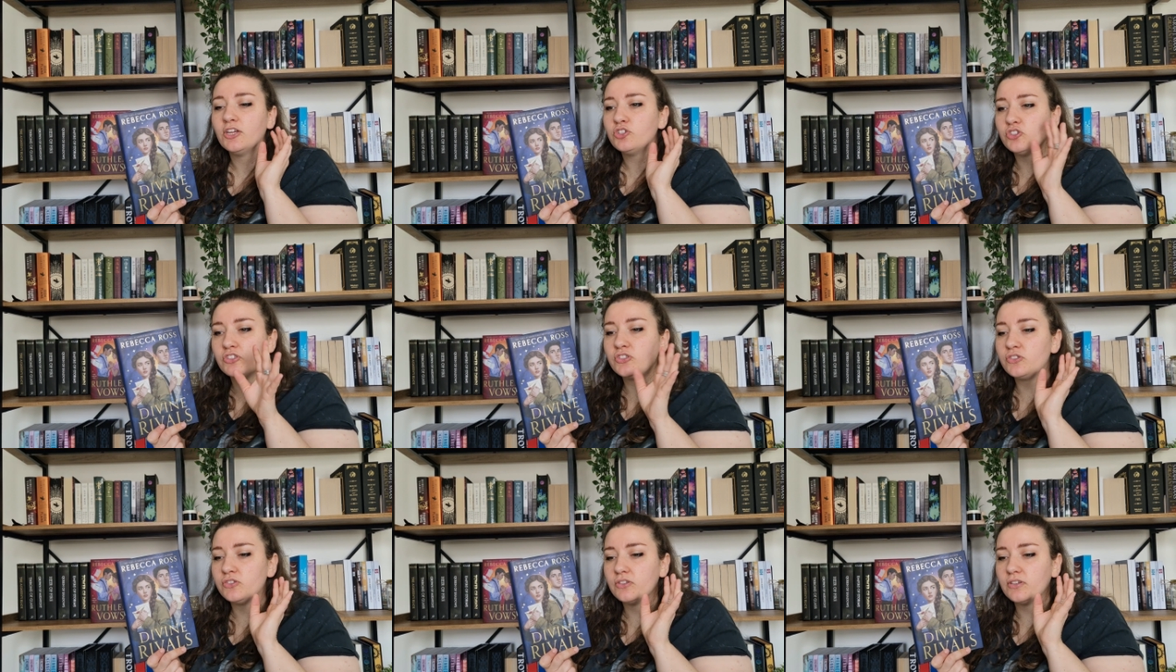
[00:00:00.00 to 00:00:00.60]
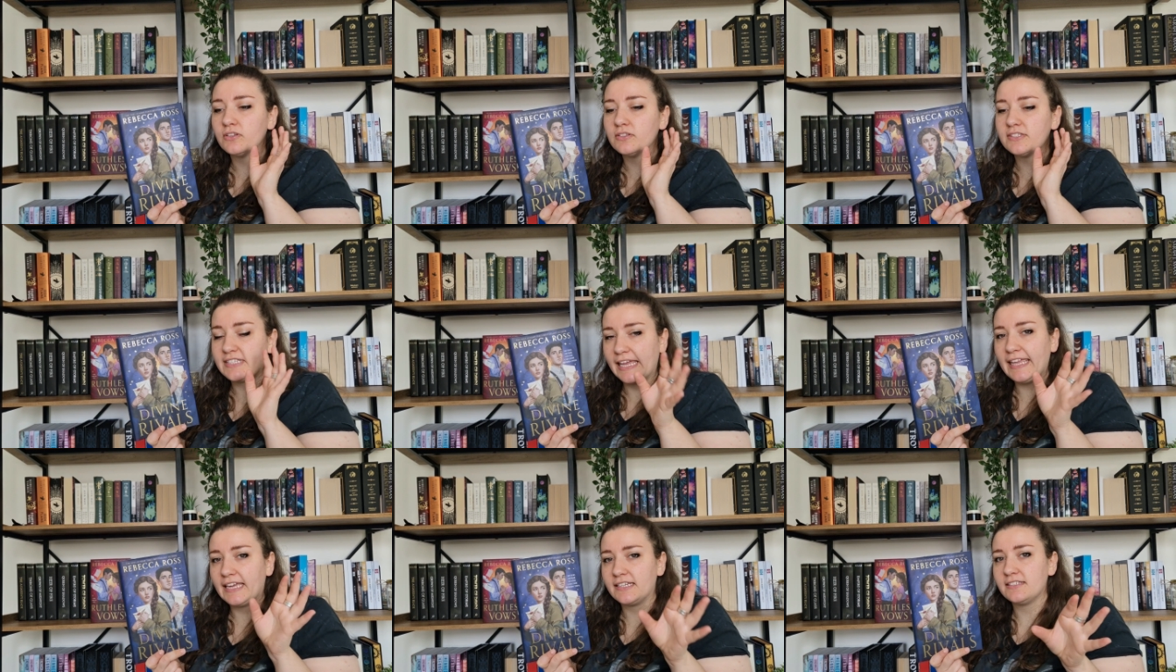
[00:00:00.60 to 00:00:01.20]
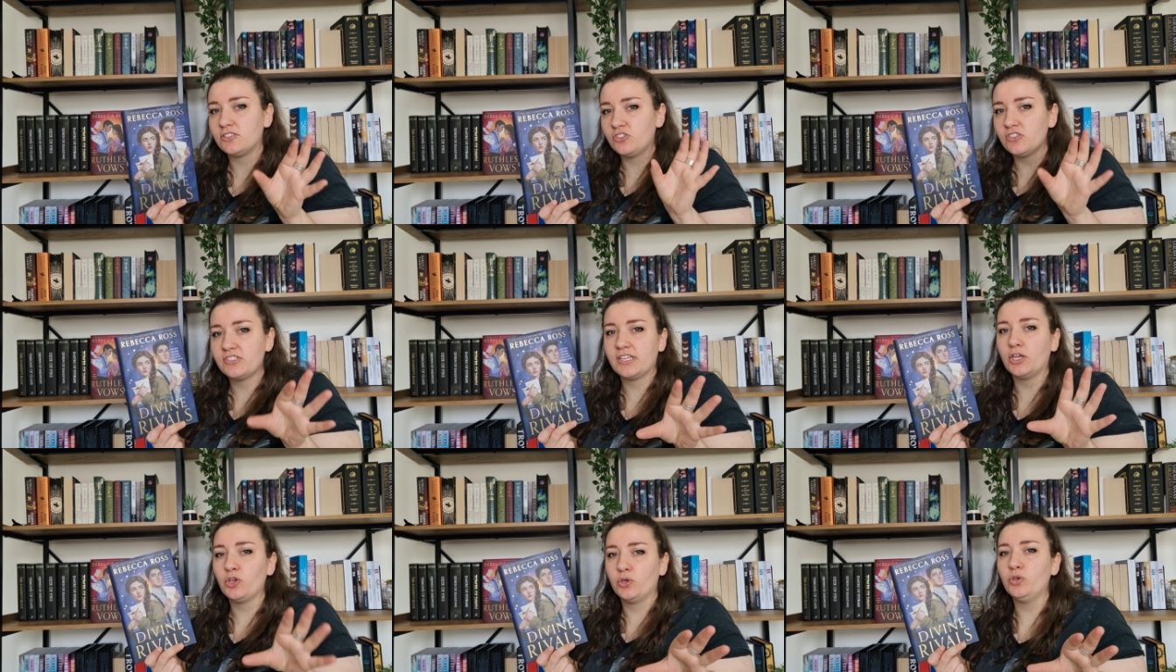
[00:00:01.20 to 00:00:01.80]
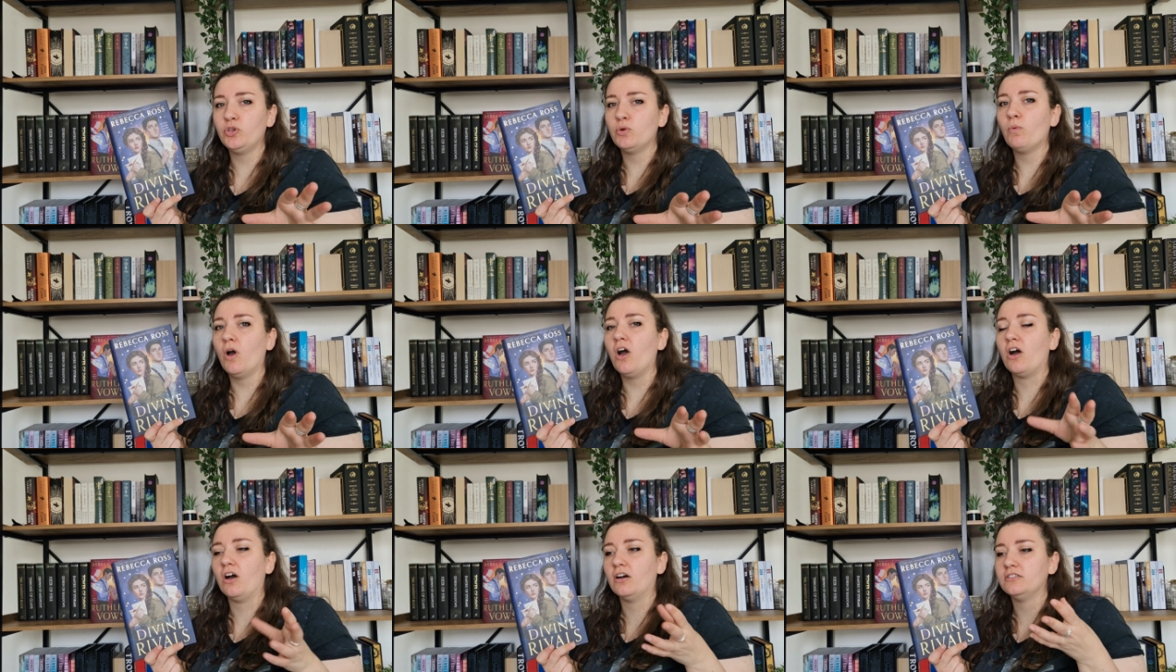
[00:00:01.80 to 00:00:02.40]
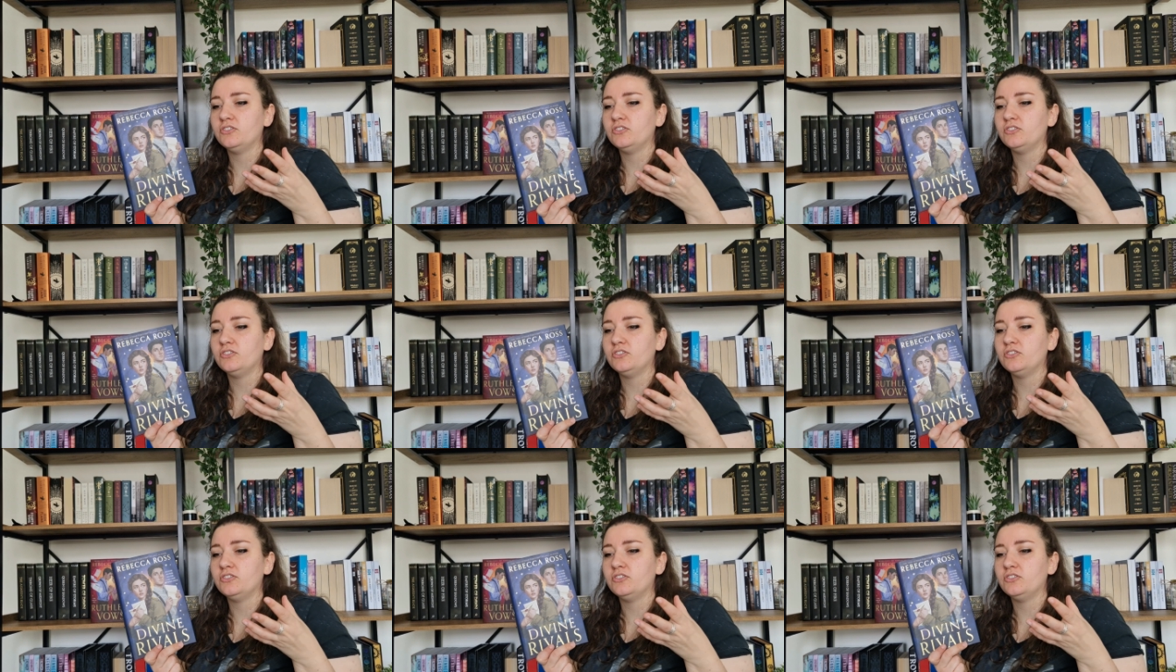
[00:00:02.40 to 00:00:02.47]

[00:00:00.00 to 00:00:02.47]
Just say it. Just say who you are.